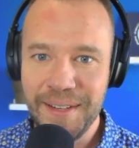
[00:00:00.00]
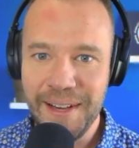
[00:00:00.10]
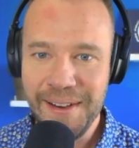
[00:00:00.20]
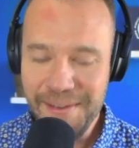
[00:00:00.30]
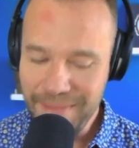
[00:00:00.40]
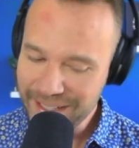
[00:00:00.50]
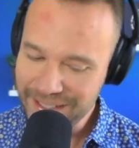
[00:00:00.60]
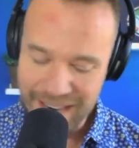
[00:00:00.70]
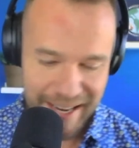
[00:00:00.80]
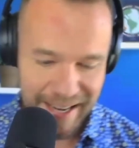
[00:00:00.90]
I'm
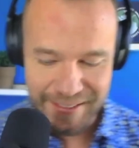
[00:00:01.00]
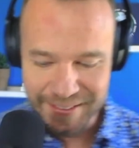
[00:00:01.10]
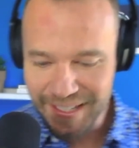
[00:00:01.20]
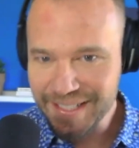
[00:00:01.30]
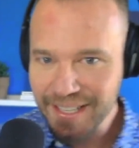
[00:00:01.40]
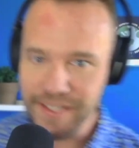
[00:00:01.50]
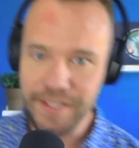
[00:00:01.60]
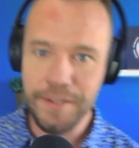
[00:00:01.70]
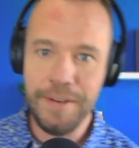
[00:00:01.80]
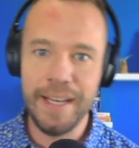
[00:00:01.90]
exciting. Let's get
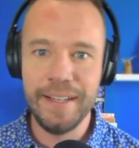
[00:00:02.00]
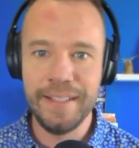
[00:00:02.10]
to it.